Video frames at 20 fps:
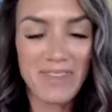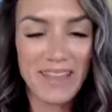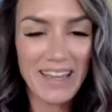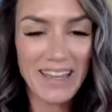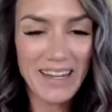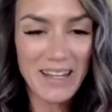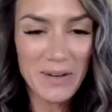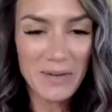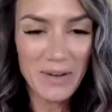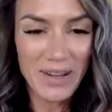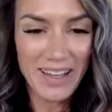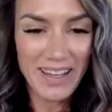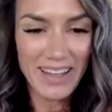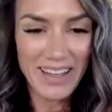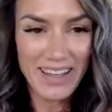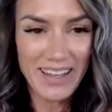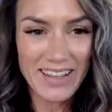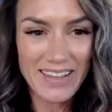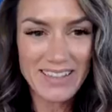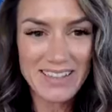
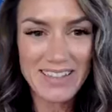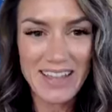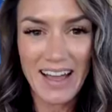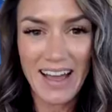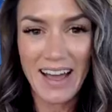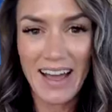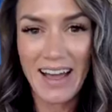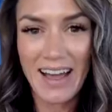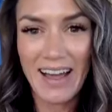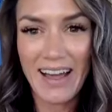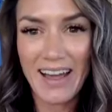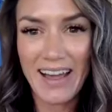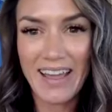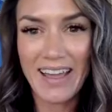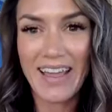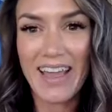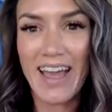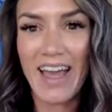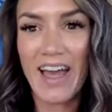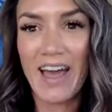Anyways,
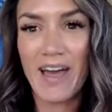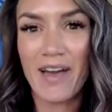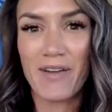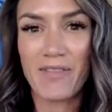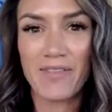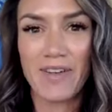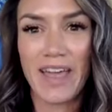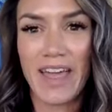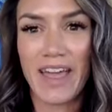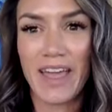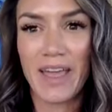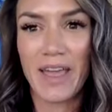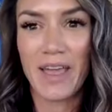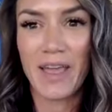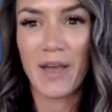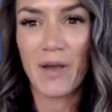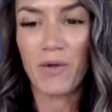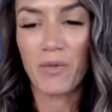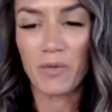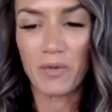I have
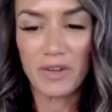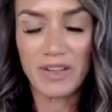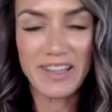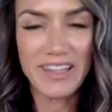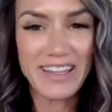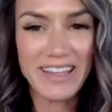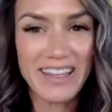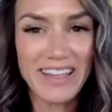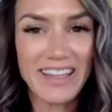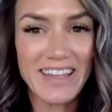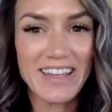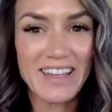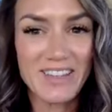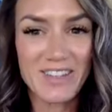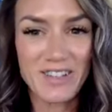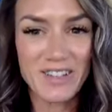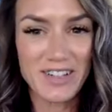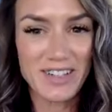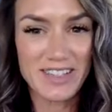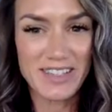a really
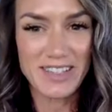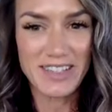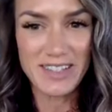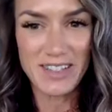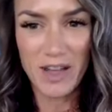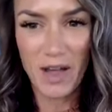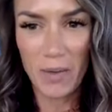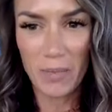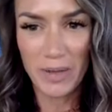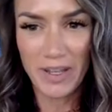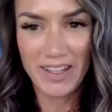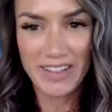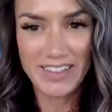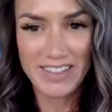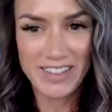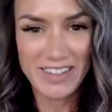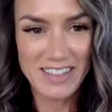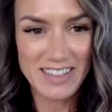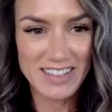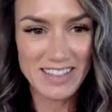interesting topic
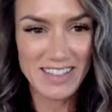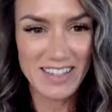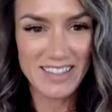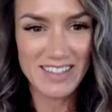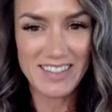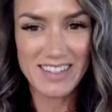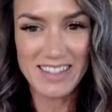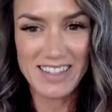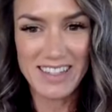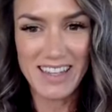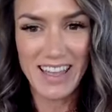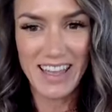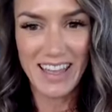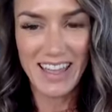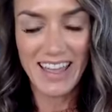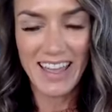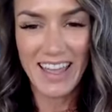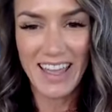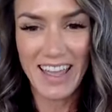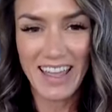to discuss
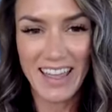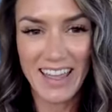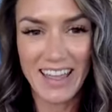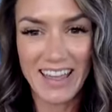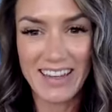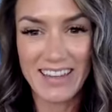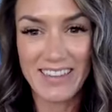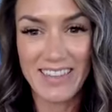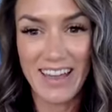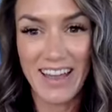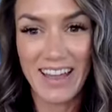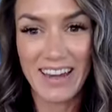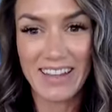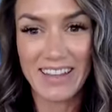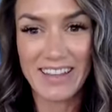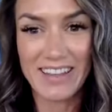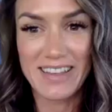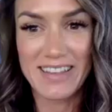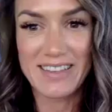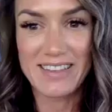today, and that
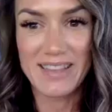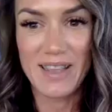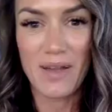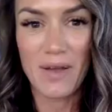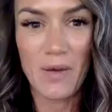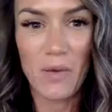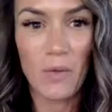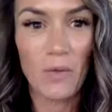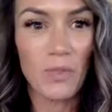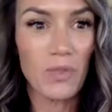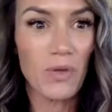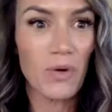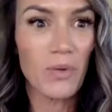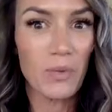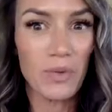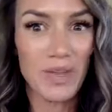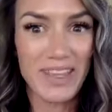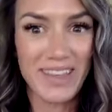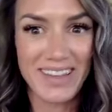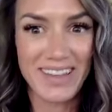is the
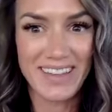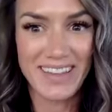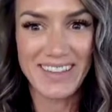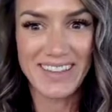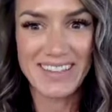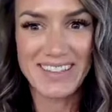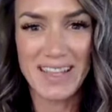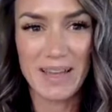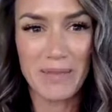weekends.